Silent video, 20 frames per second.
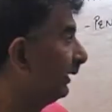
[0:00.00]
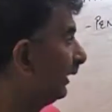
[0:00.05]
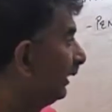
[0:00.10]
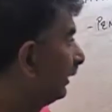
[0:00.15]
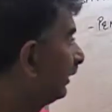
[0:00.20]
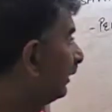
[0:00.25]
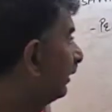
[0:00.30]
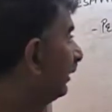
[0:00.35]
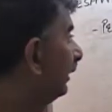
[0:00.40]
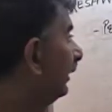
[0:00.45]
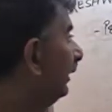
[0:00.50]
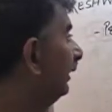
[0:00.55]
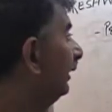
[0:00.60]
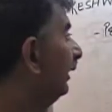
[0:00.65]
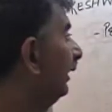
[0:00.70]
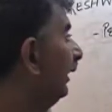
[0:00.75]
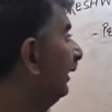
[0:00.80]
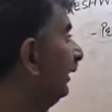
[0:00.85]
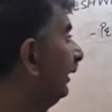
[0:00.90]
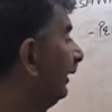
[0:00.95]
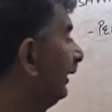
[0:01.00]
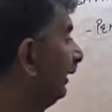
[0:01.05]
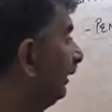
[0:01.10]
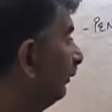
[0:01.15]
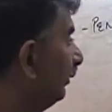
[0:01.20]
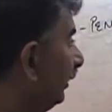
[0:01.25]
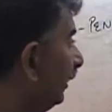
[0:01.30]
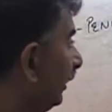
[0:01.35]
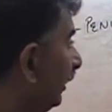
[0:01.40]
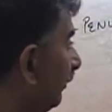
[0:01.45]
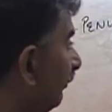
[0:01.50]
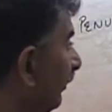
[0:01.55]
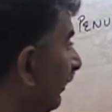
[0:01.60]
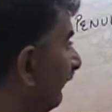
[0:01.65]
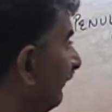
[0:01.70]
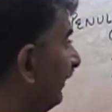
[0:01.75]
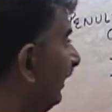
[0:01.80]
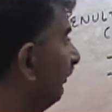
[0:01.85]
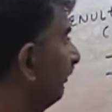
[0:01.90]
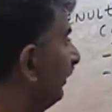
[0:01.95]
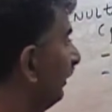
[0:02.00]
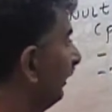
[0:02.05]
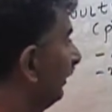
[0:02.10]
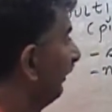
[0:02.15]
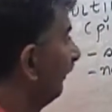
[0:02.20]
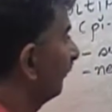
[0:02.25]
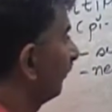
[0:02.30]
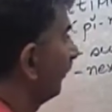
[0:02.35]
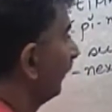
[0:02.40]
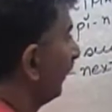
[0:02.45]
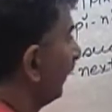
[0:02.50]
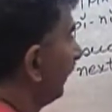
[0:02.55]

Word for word: letter in the in a, in a word. For example, in this word